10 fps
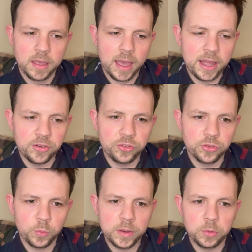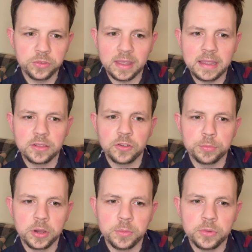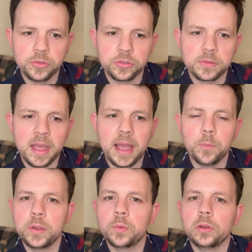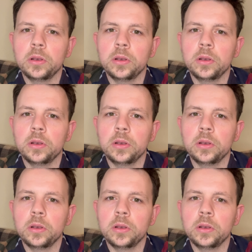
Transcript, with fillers: And we will take those moments and we will